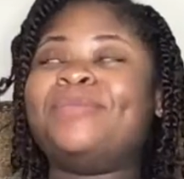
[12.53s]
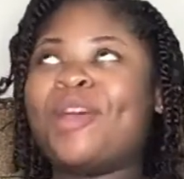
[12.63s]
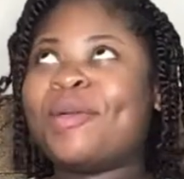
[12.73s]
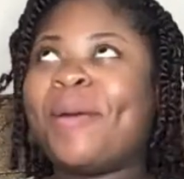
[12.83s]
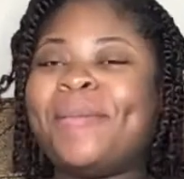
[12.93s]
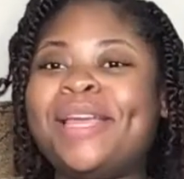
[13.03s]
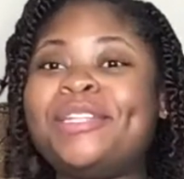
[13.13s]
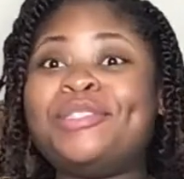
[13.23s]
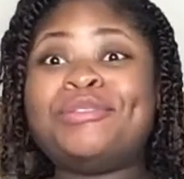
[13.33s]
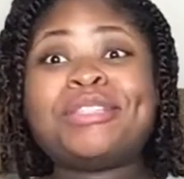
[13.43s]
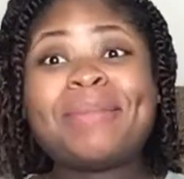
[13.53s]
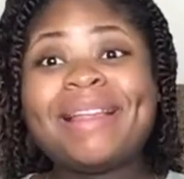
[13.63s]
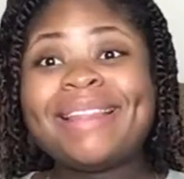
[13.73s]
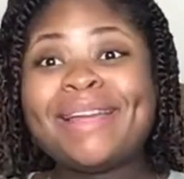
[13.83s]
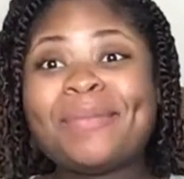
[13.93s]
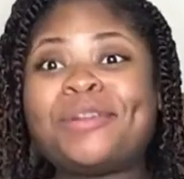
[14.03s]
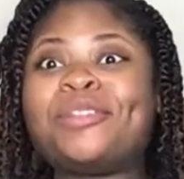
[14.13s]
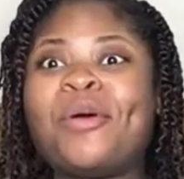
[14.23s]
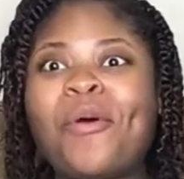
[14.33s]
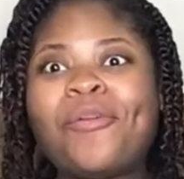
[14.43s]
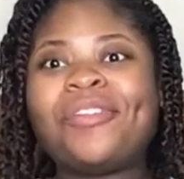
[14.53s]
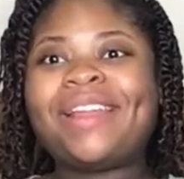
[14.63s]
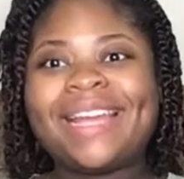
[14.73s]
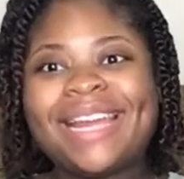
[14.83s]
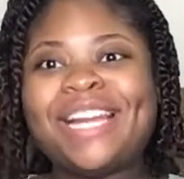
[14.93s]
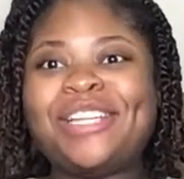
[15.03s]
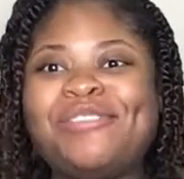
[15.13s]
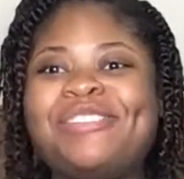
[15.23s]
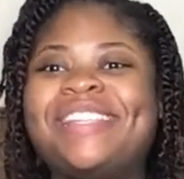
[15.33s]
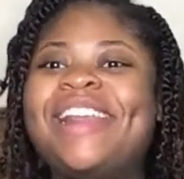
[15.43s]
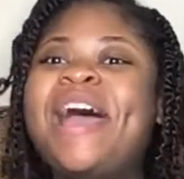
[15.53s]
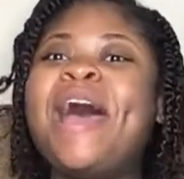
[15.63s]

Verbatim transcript: talking about me inducing my labor. So hopefully I can induce it.